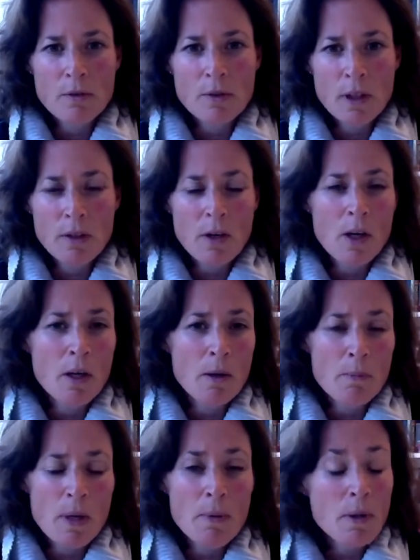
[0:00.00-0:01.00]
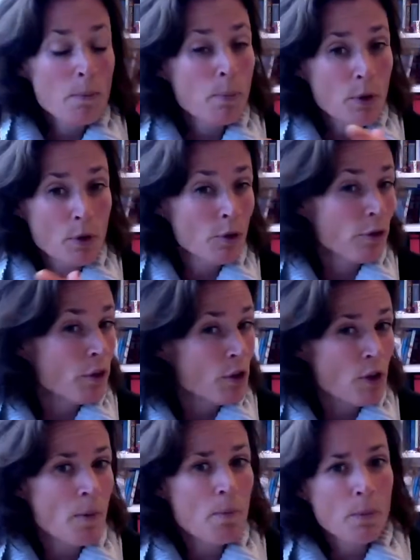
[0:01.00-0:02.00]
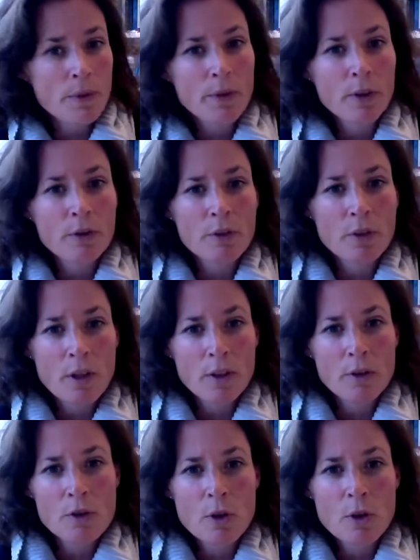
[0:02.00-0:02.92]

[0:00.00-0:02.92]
that are maybe important for some, but not for others.